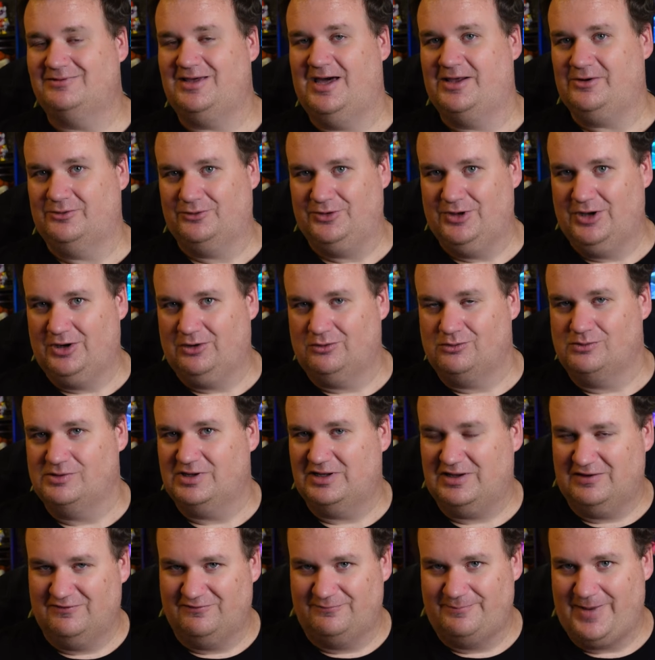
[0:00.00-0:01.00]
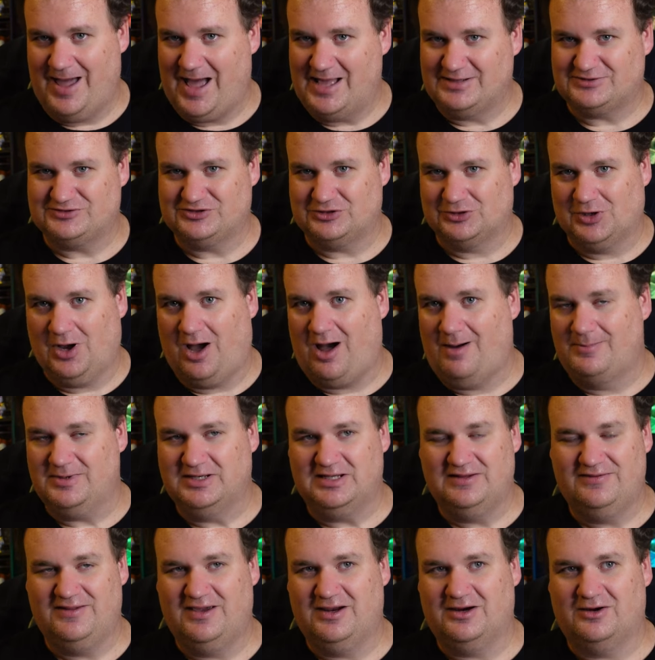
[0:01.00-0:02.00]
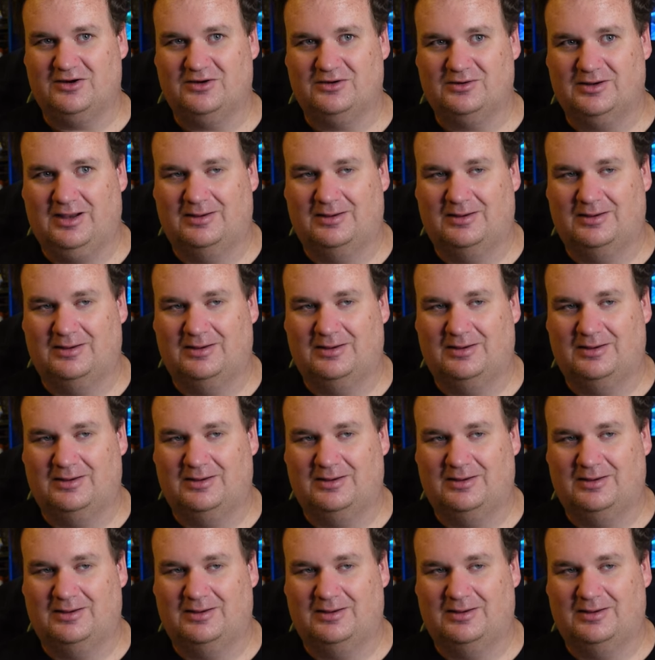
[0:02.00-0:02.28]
I don't know if bats are common in there.